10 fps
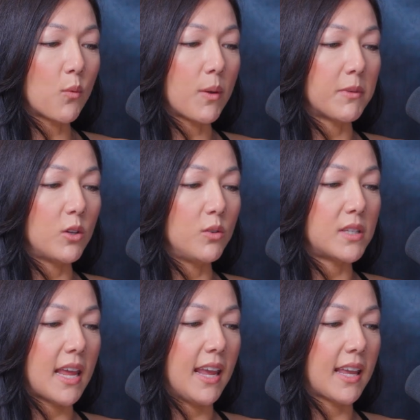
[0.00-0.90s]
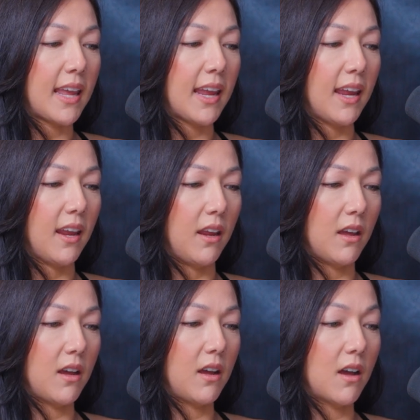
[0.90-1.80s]
by women who take
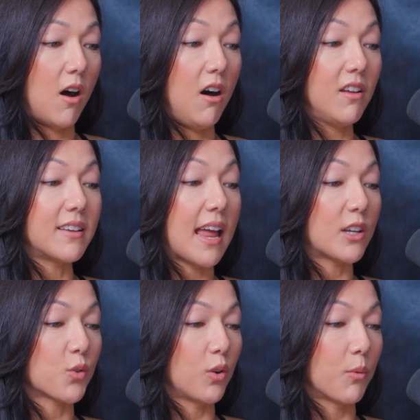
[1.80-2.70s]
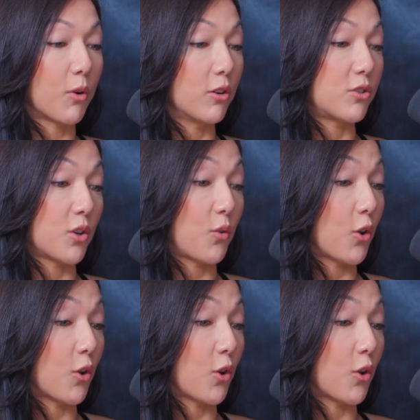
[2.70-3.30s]
a all-natural approach to